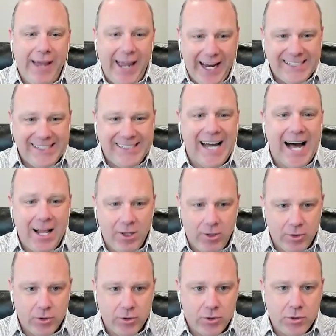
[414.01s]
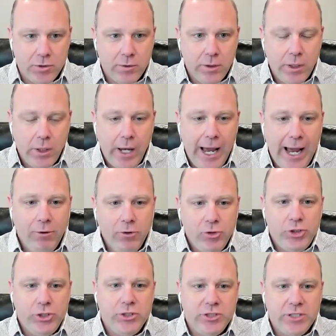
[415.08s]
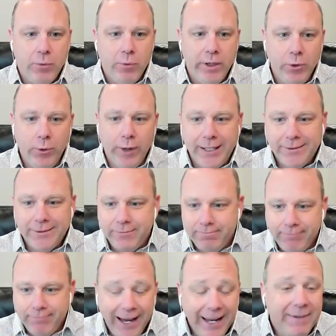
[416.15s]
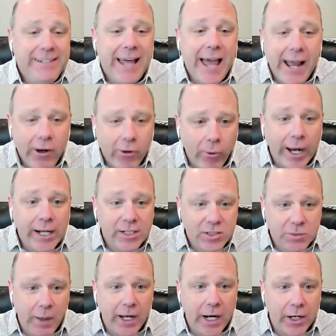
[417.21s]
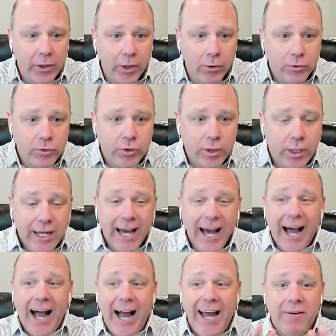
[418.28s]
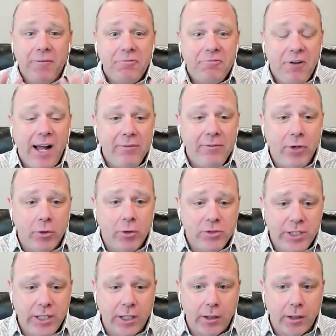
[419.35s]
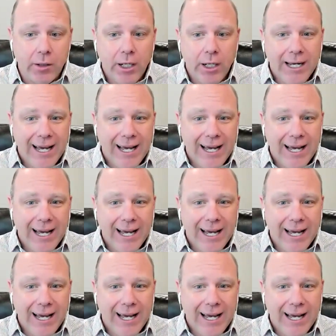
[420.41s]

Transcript: X dollars, how should someone who has, I had 10 grand to spend on notes. I have 5 notes here.